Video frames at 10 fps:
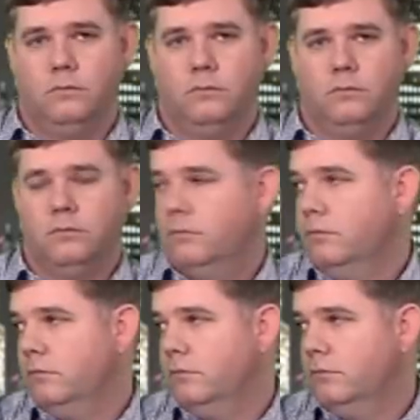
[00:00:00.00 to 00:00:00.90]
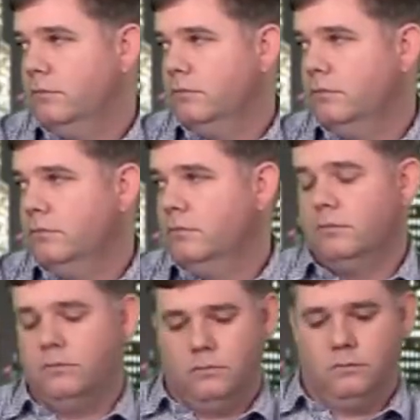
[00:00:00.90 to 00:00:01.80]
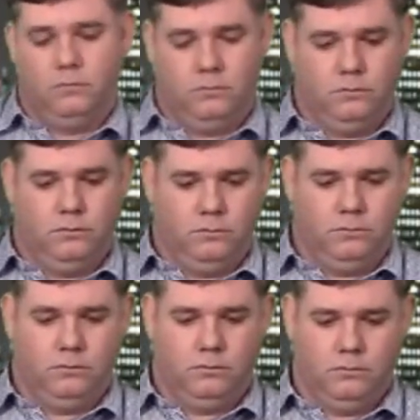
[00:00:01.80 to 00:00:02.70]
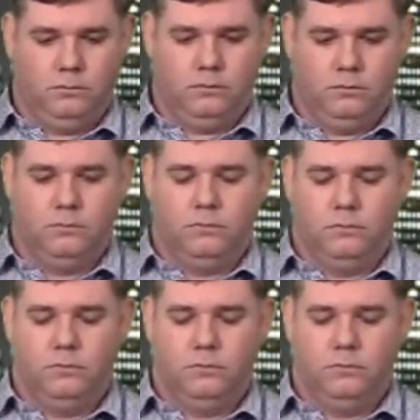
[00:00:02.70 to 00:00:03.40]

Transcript: (not speaking)